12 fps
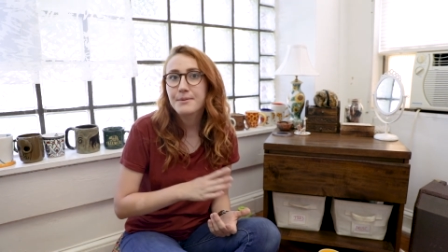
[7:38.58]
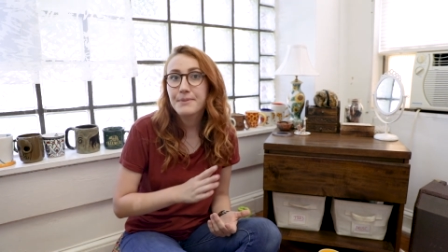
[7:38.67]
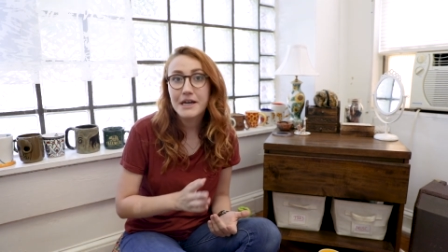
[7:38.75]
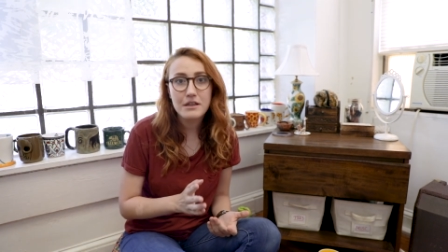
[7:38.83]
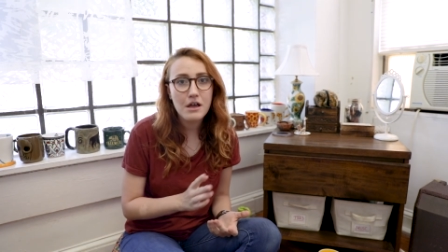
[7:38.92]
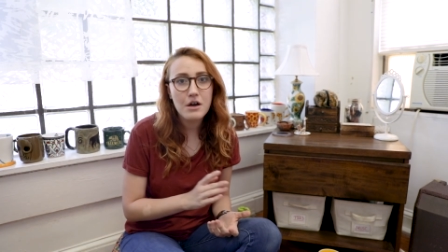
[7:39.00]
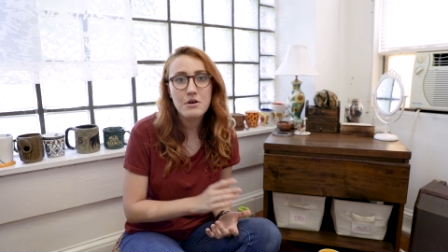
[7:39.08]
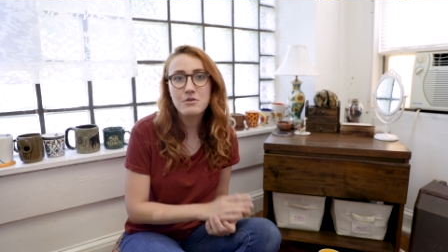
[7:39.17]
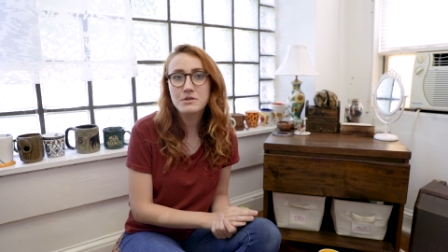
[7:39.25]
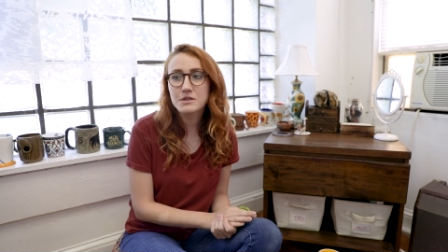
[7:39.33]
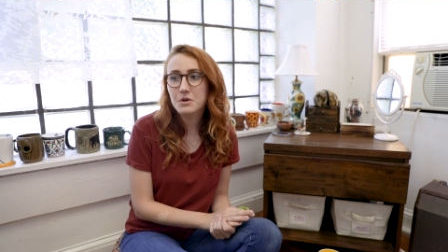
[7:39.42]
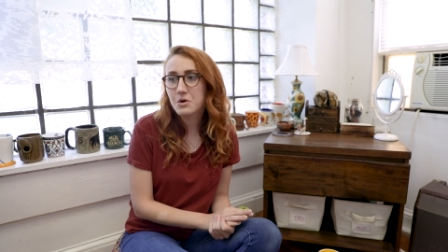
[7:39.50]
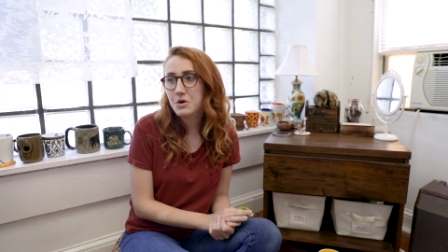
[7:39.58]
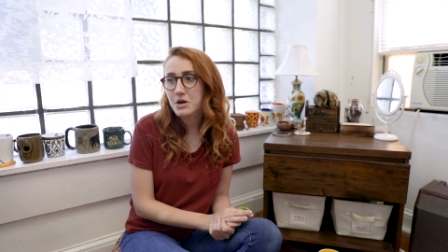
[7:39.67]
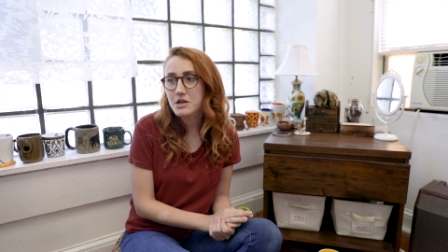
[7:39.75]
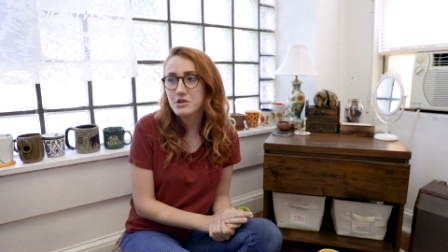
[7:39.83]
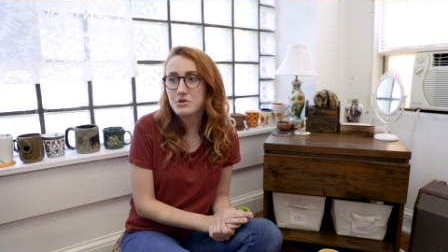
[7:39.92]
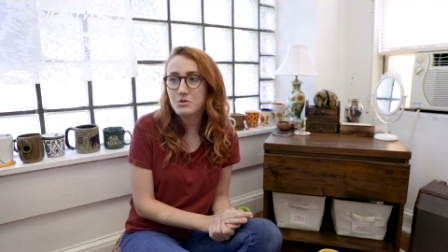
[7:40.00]
pillows,
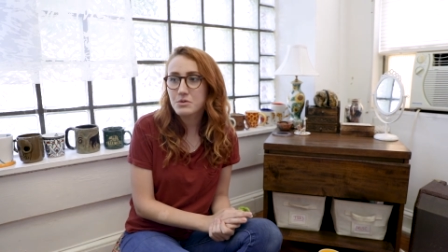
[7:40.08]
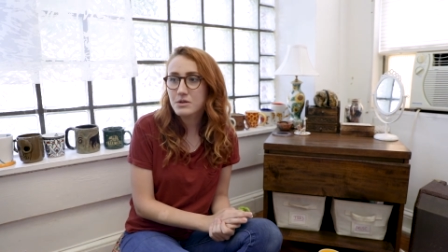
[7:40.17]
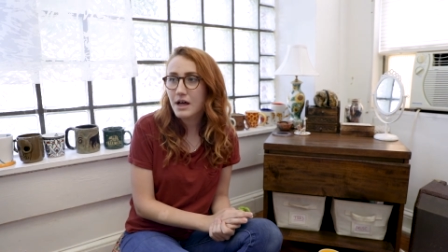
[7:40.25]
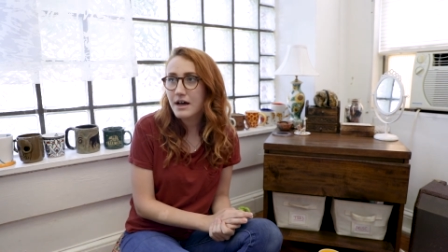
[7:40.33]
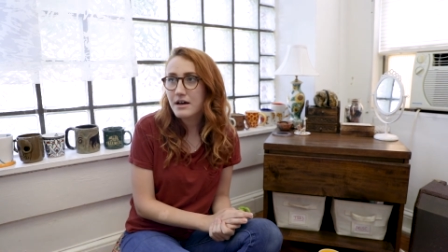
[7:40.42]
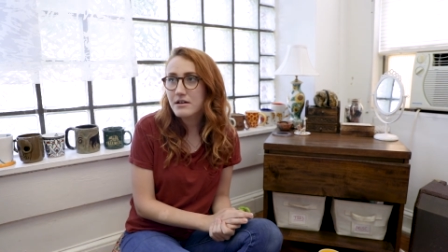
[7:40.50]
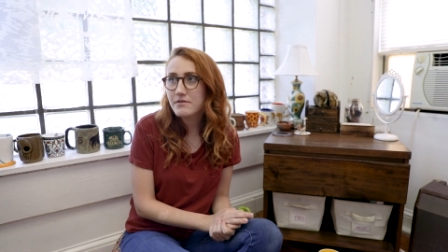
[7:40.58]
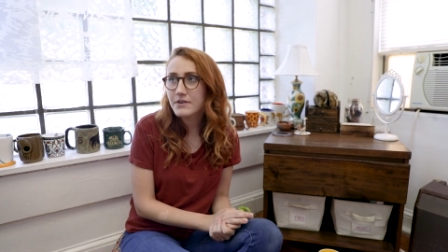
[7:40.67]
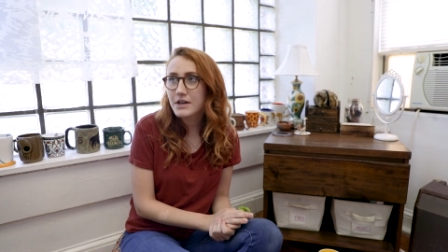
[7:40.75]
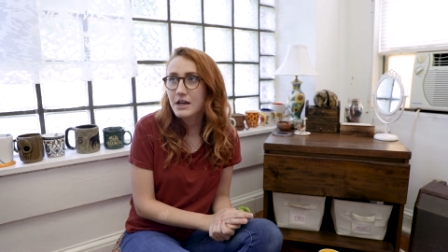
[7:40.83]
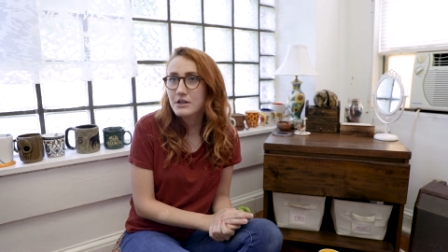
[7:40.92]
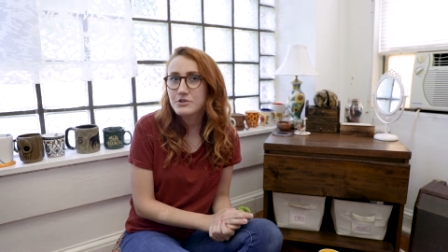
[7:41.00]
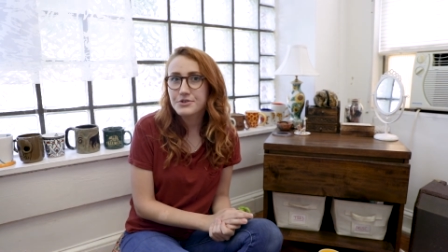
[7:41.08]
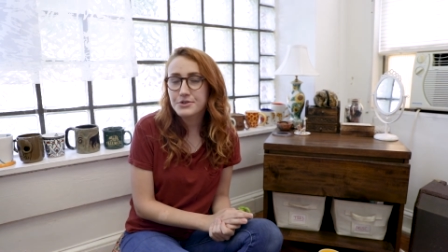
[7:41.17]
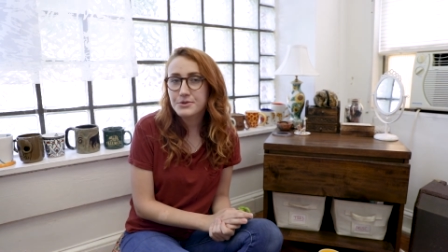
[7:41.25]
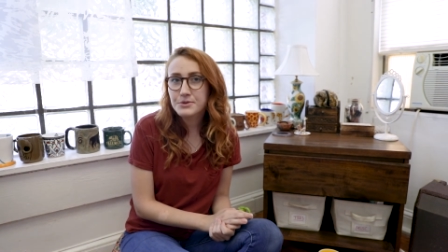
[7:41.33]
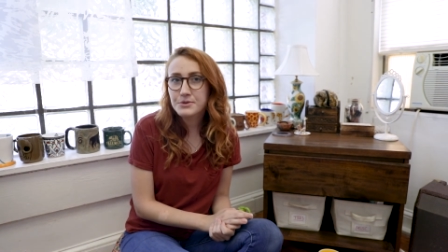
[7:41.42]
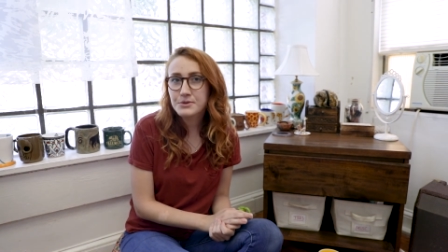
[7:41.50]
or you love
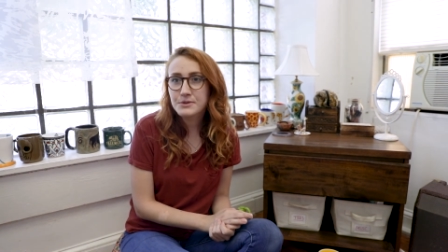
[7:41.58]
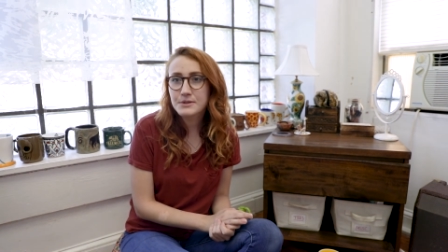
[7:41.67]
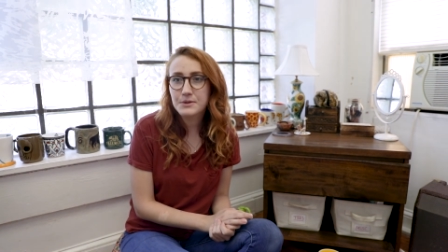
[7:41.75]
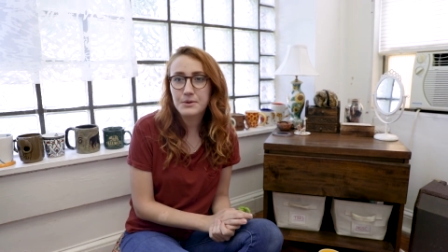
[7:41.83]
shoes,